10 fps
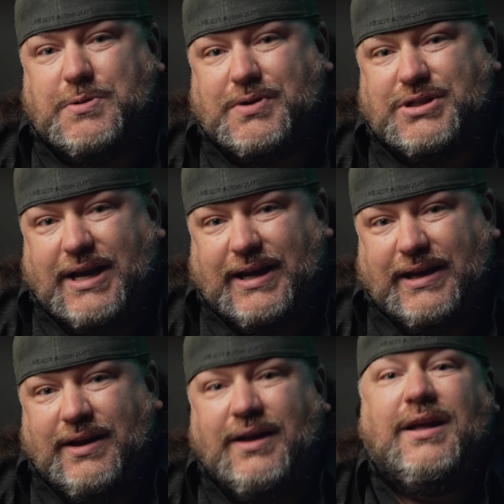per
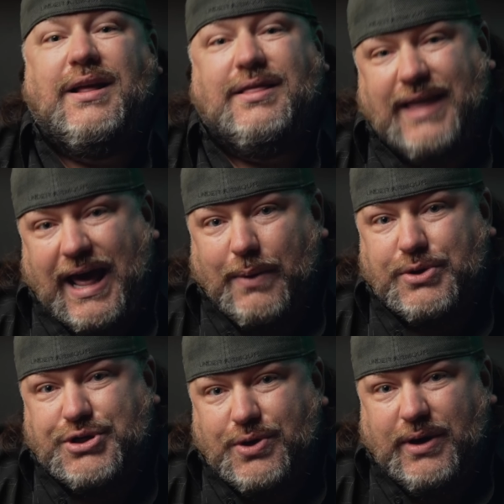second that I
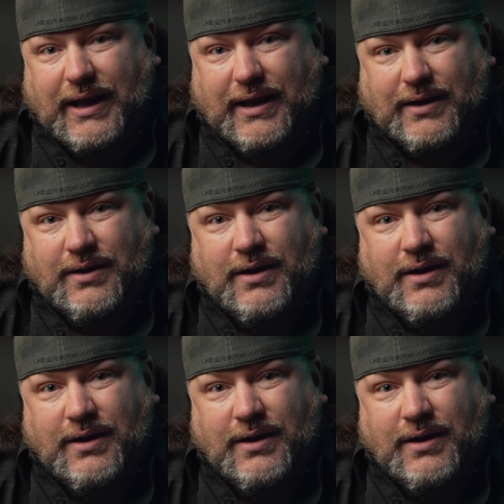was shooting in.